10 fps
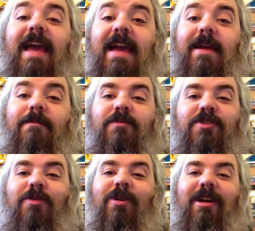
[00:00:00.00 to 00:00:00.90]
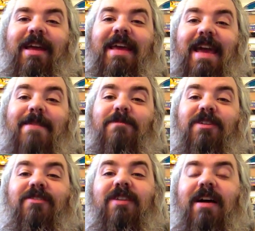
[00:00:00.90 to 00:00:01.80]
games, you are a game
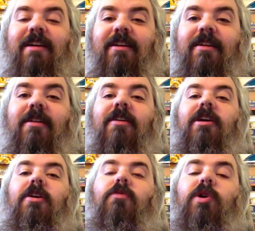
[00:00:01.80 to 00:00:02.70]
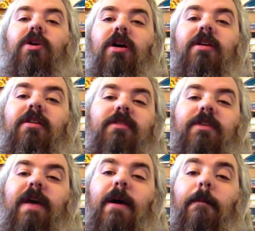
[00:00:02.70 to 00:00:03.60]
designer
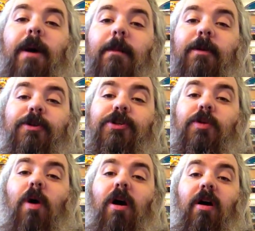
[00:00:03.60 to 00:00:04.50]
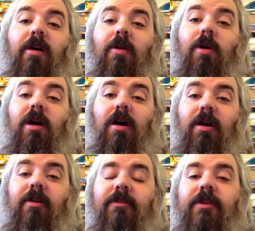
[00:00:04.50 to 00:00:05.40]
regardless of how published you are or
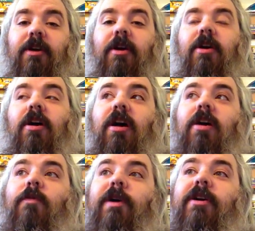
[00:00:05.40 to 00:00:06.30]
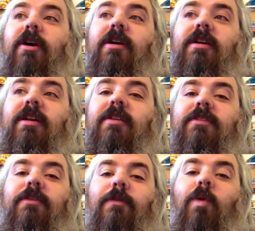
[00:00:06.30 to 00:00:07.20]
aren't, uh,
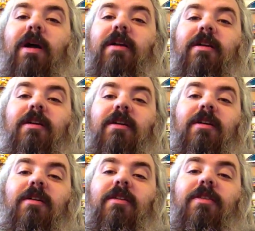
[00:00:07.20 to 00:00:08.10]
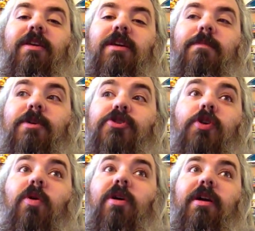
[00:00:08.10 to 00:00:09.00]
regardless of what the
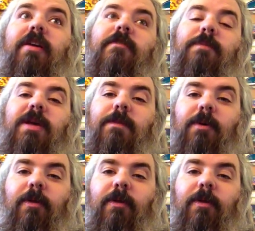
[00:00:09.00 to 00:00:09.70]
majority of people